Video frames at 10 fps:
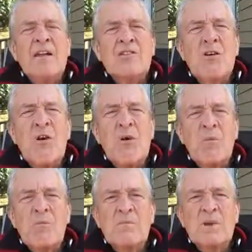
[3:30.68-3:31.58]

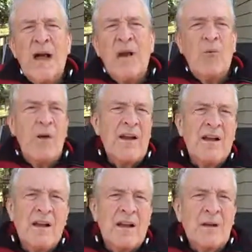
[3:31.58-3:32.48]
So I
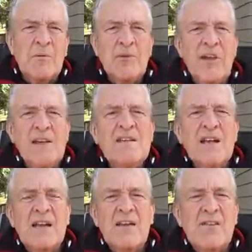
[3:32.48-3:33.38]
waited a couple days,
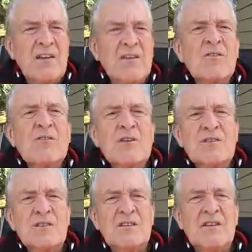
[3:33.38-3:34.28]
and
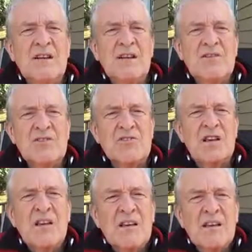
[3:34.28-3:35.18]
is your
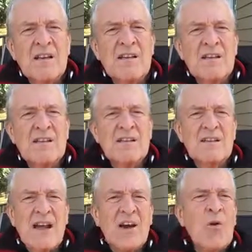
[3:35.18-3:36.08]
son
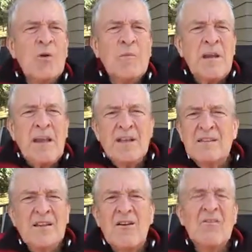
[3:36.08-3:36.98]
got a hold of me?
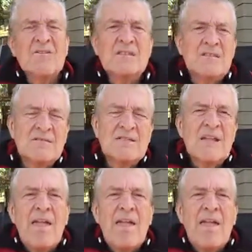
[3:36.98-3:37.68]
No.